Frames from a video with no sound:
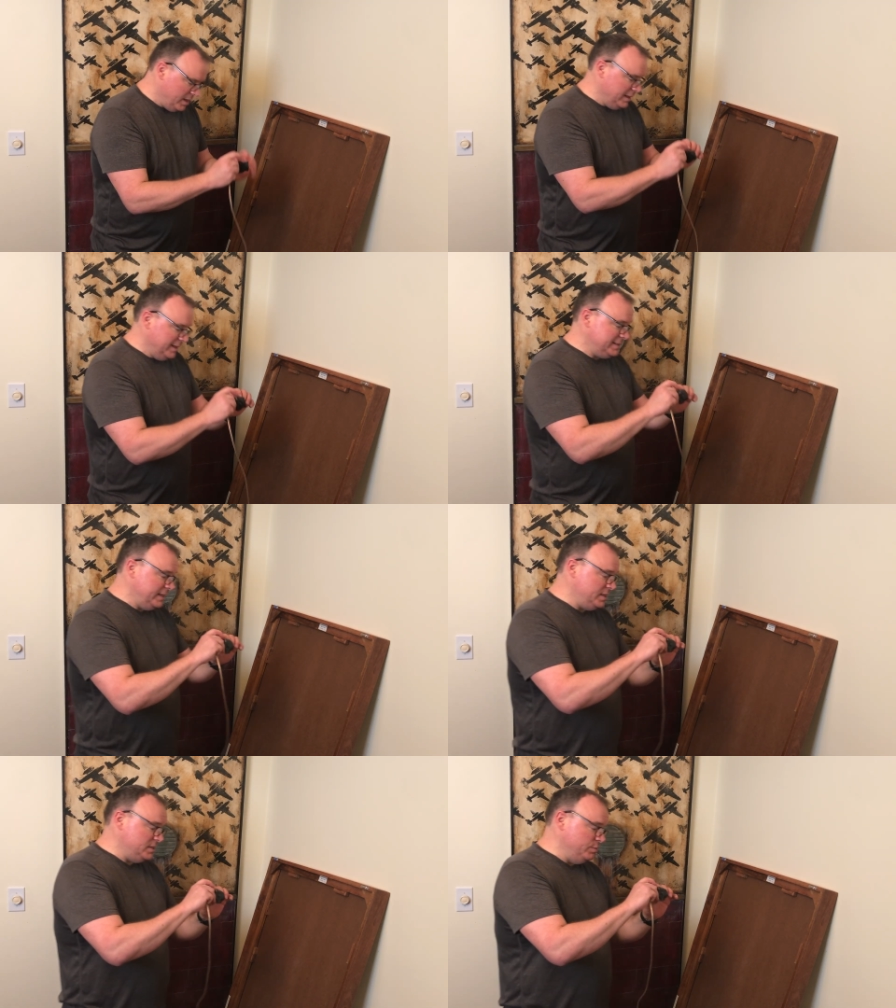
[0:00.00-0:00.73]
let's
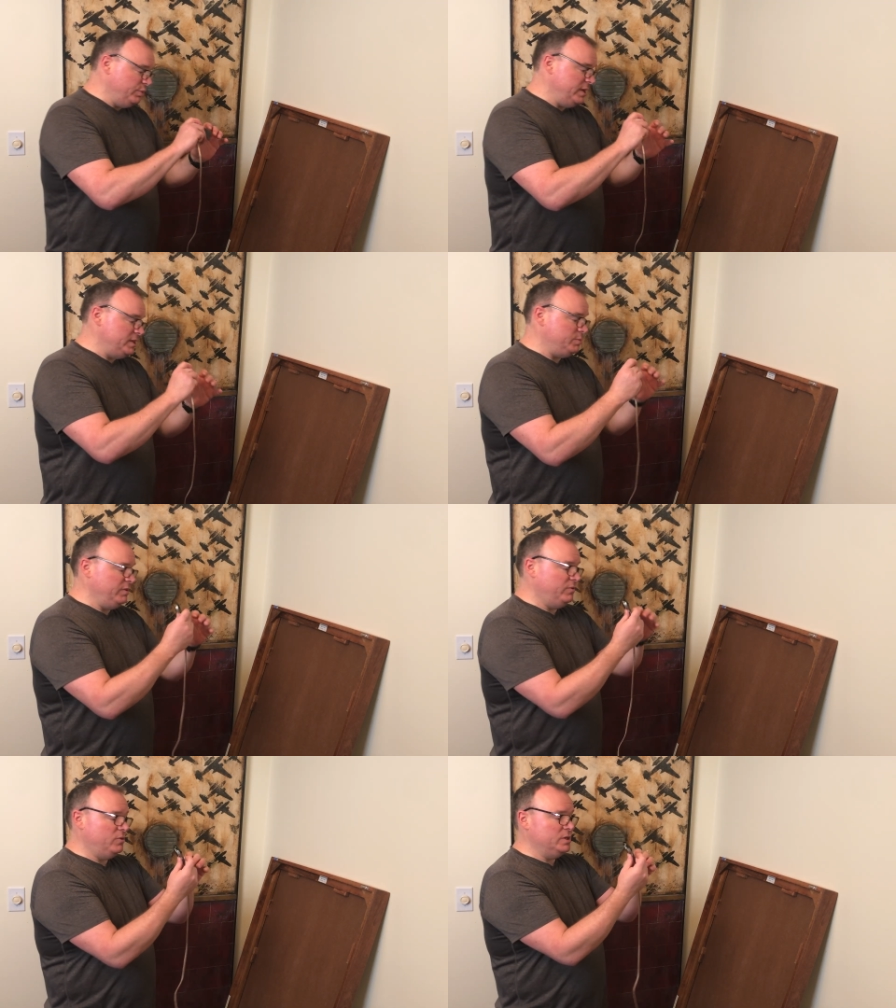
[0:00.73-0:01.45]
get this in place
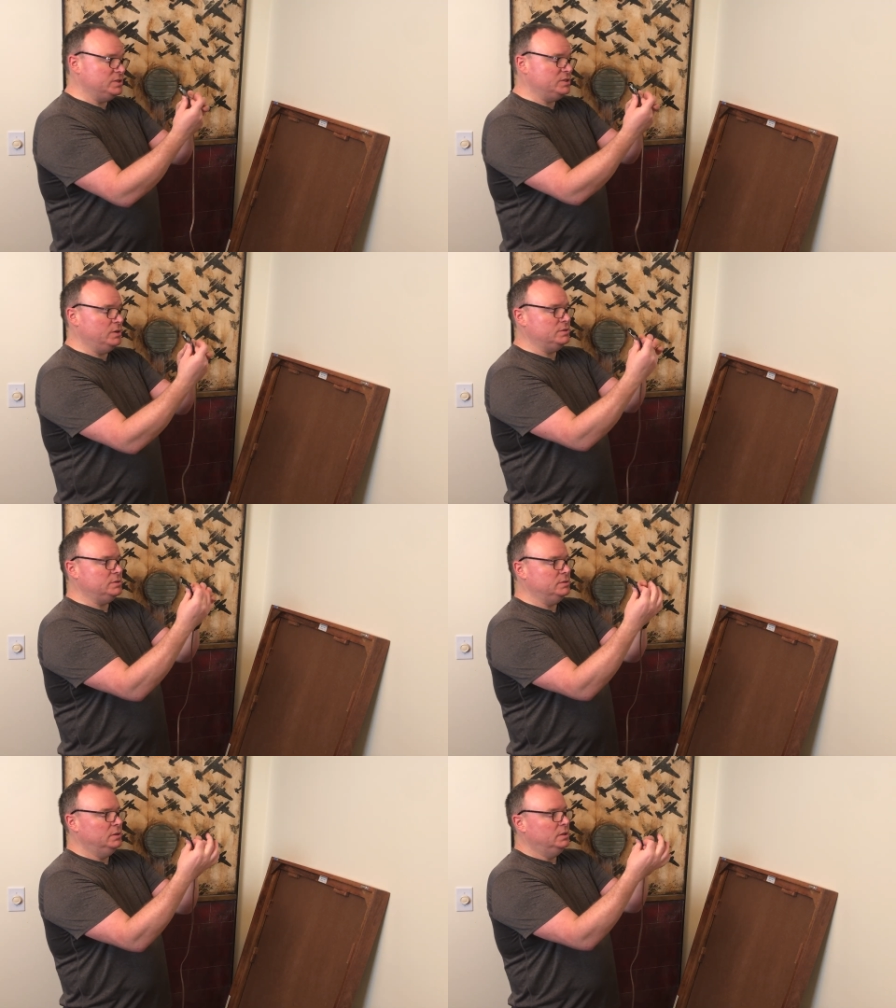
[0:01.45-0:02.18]
before it
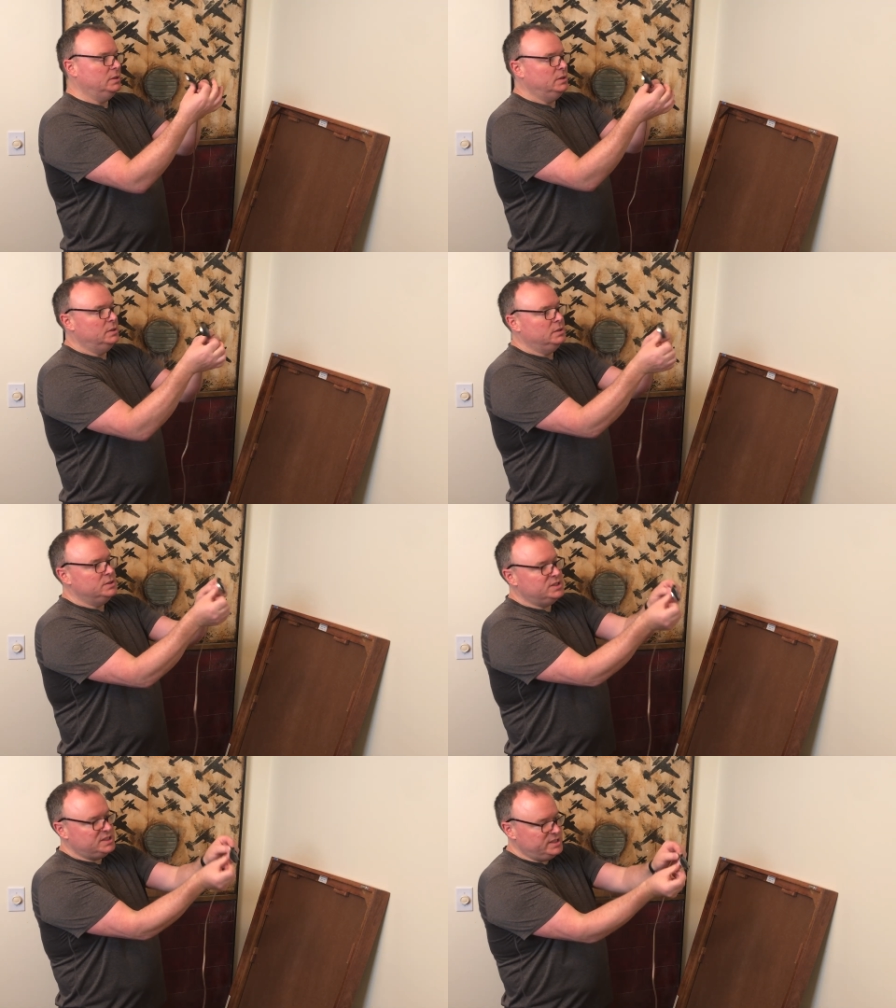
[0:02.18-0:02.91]
starts
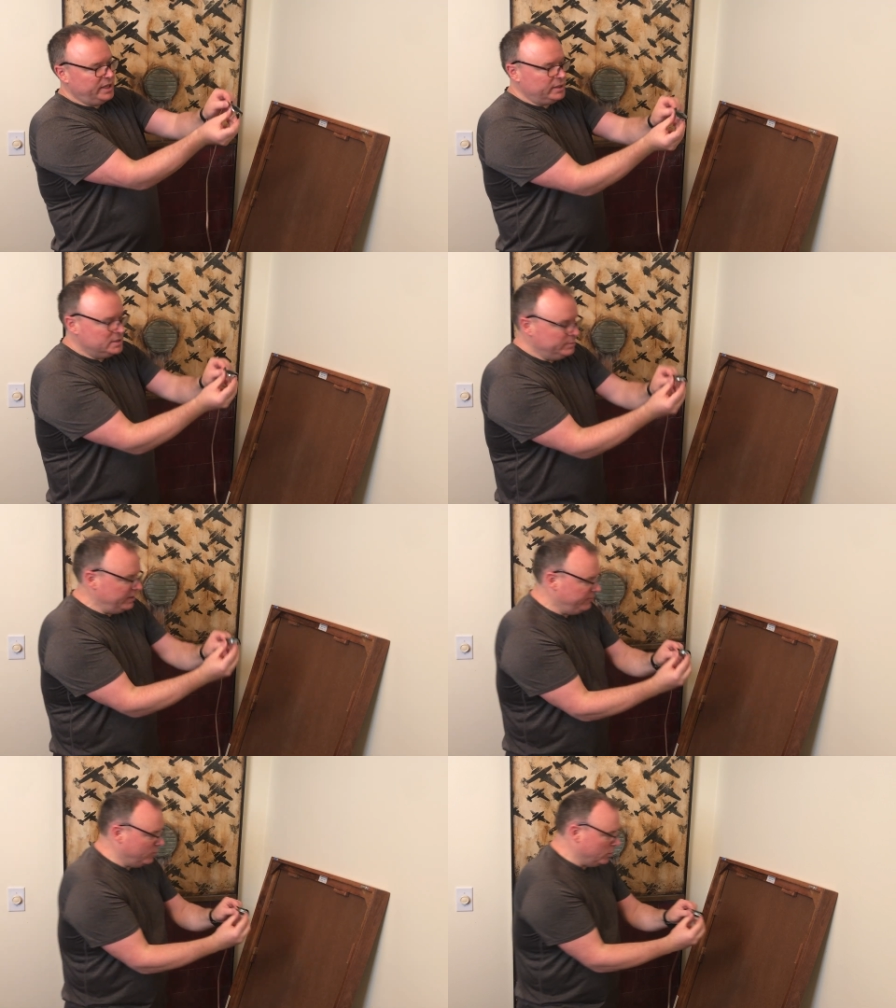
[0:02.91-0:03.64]
sticking to my
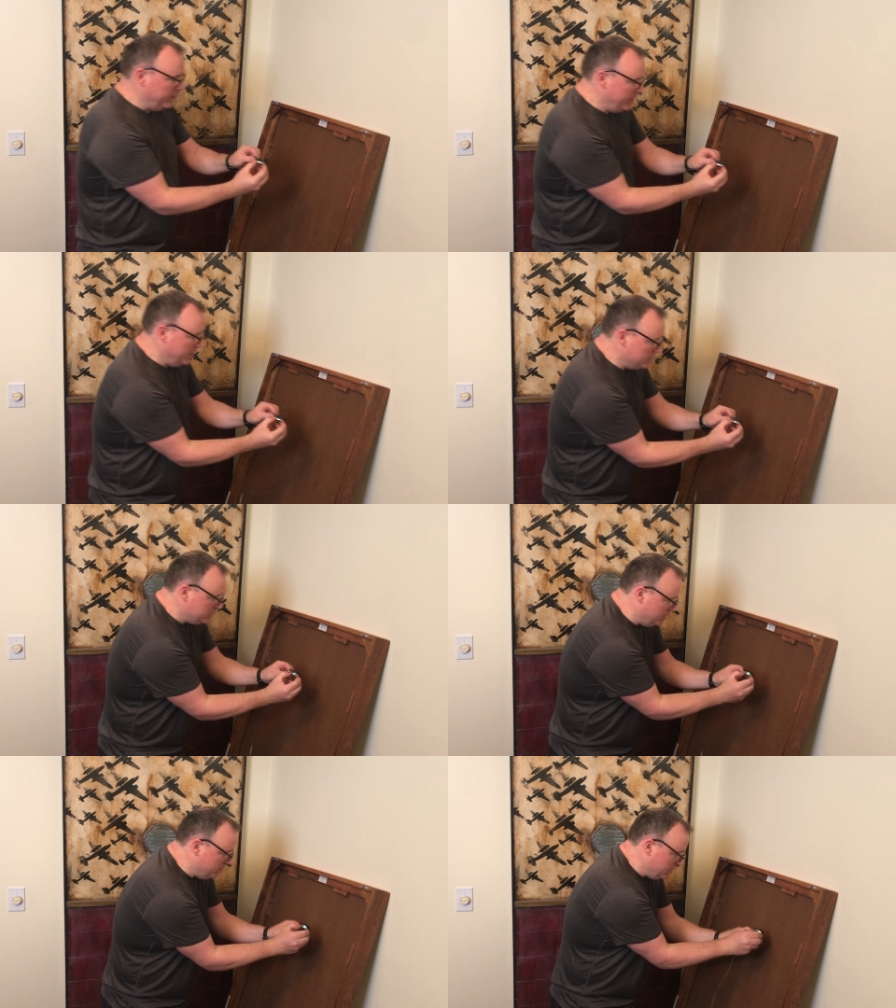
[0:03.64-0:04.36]
forehead or
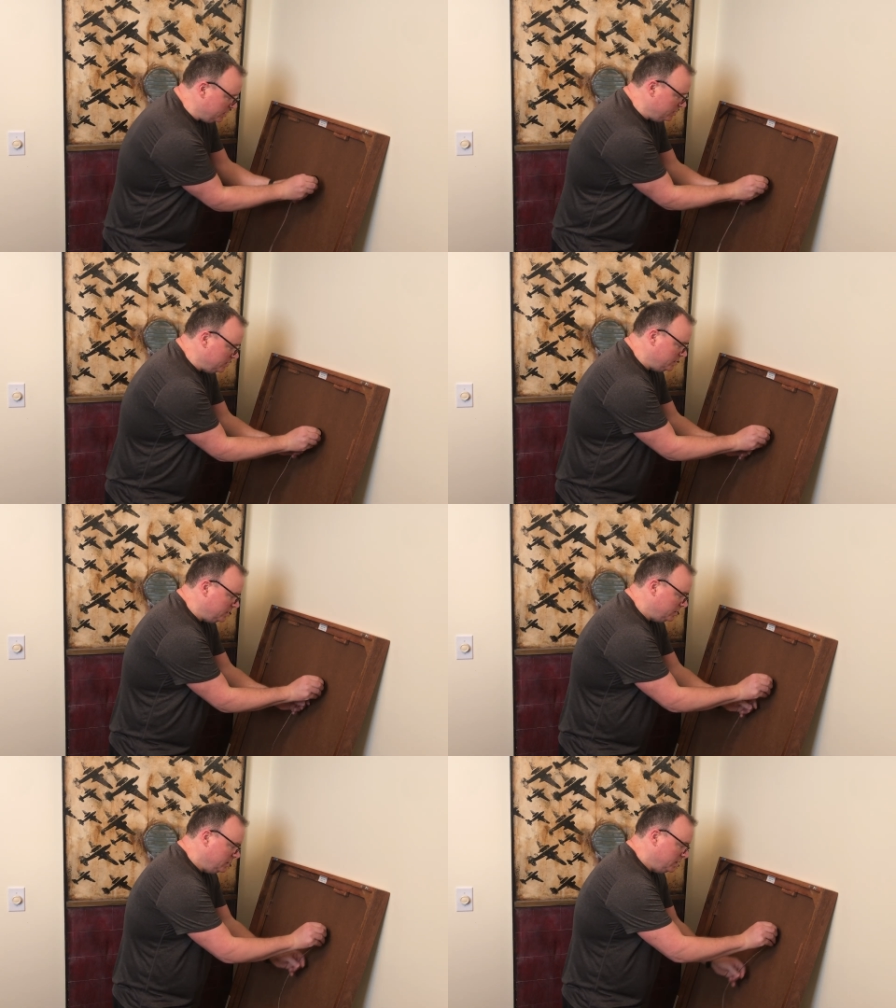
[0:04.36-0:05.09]
something.
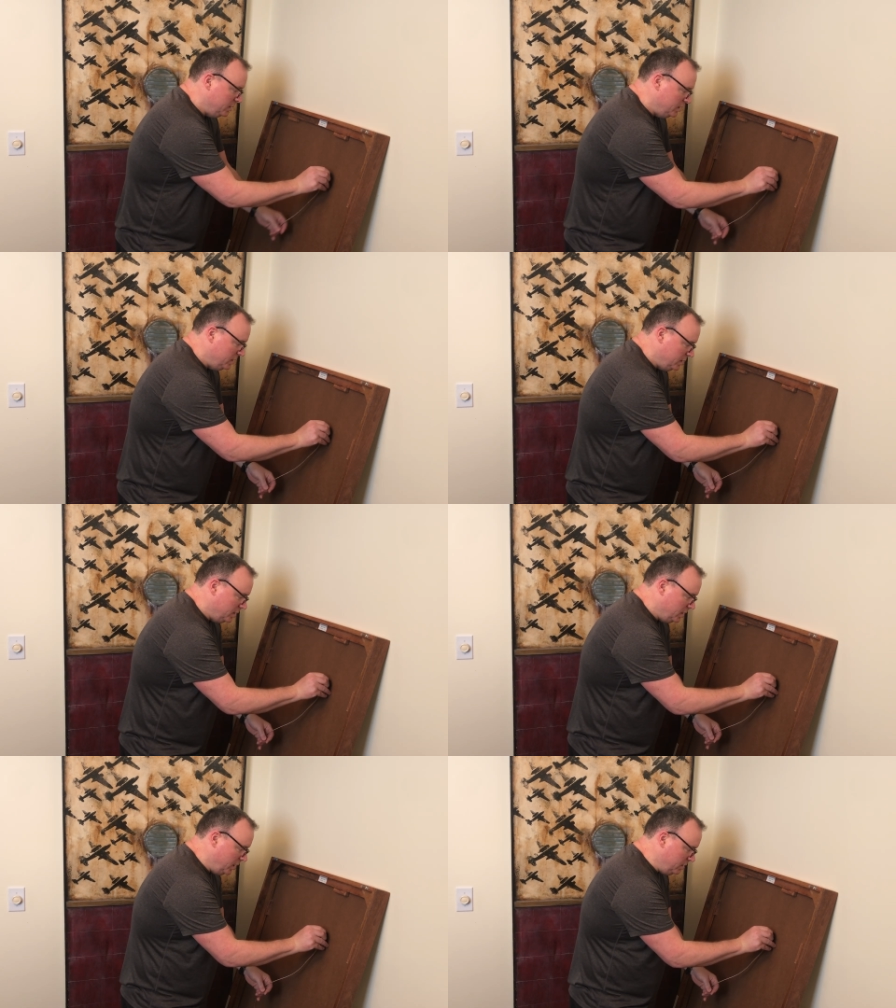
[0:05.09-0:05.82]

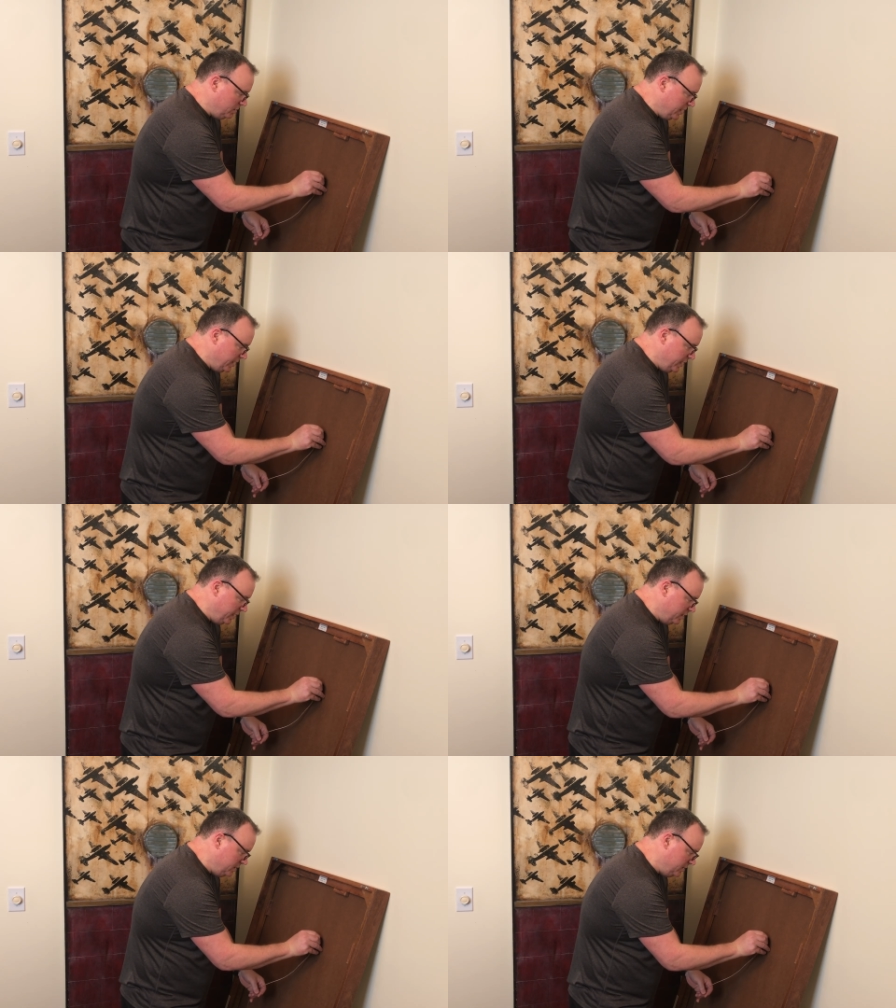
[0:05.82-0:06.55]
Okay,
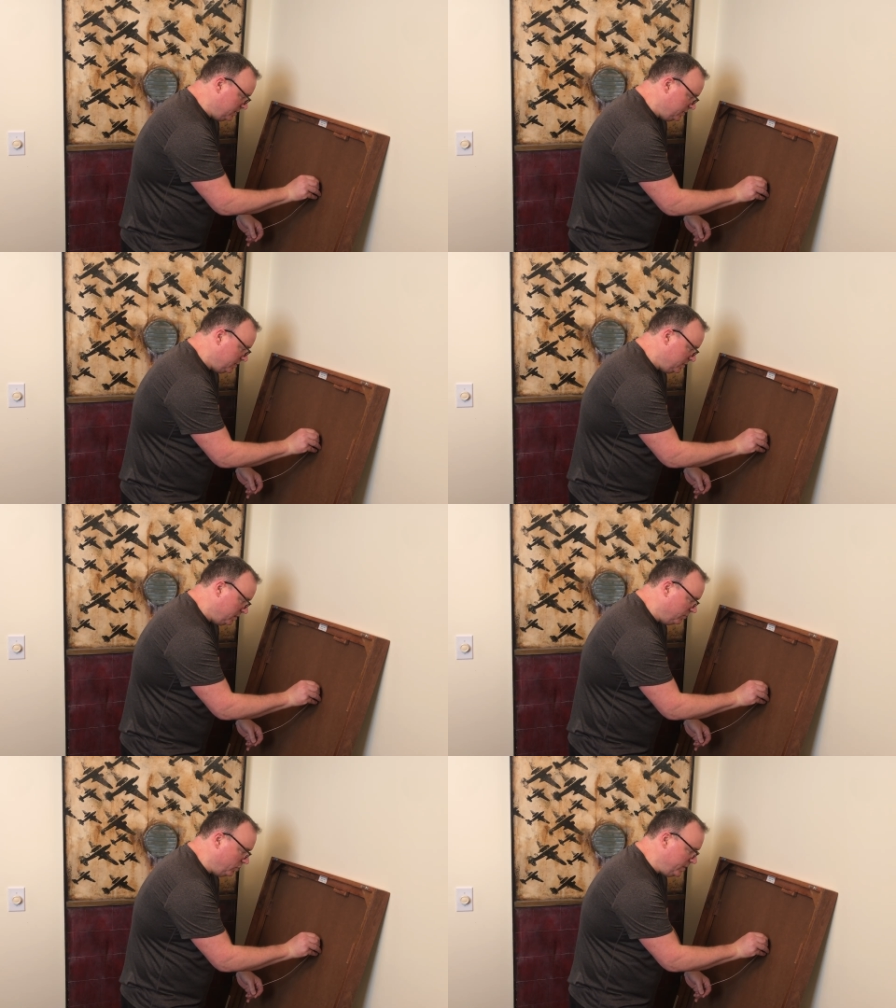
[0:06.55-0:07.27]

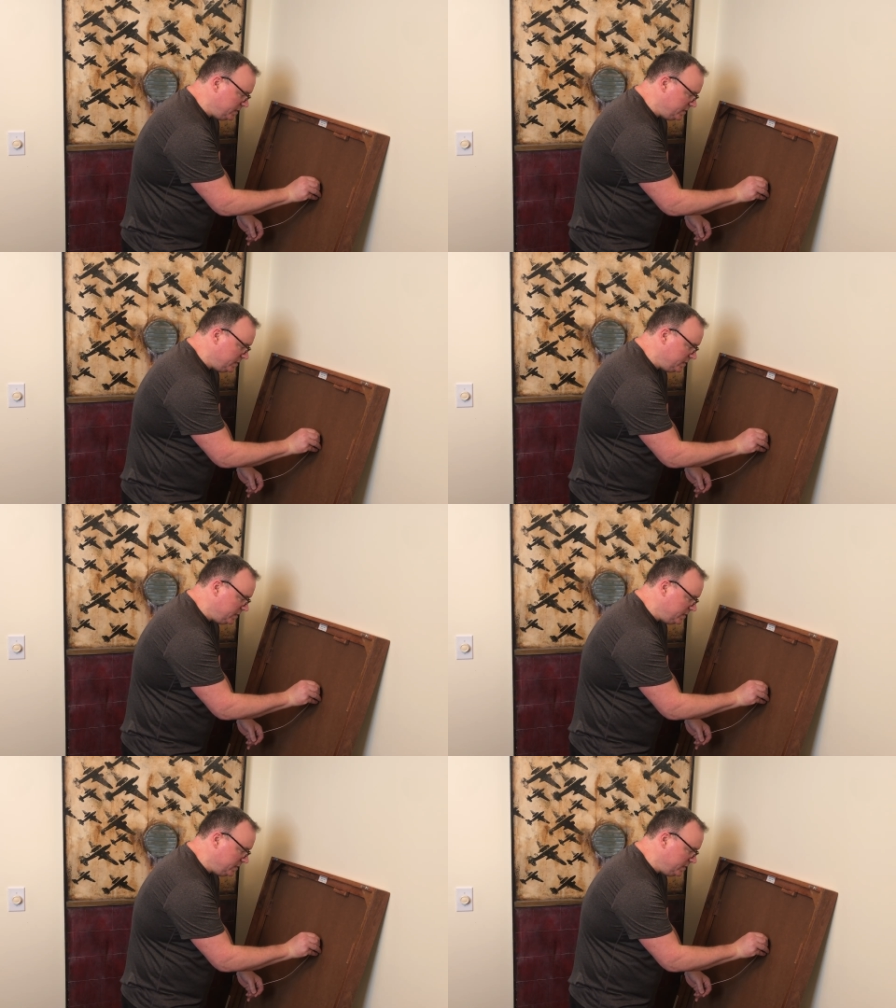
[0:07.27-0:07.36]
avoid